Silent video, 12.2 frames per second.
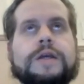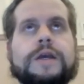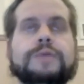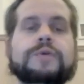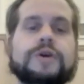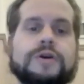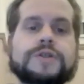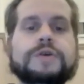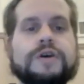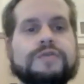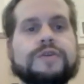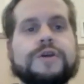And we also
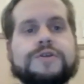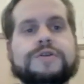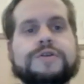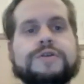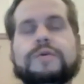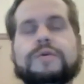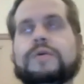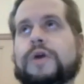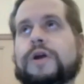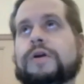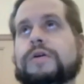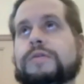have an issue
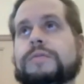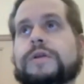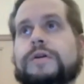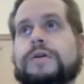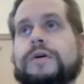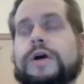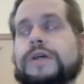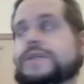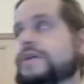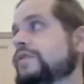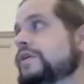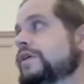where, you know, as
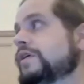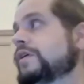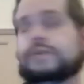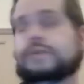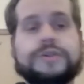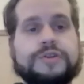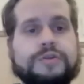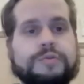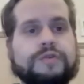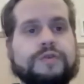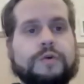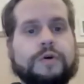I think I alluded to
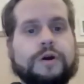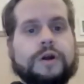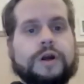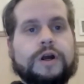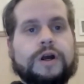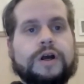before,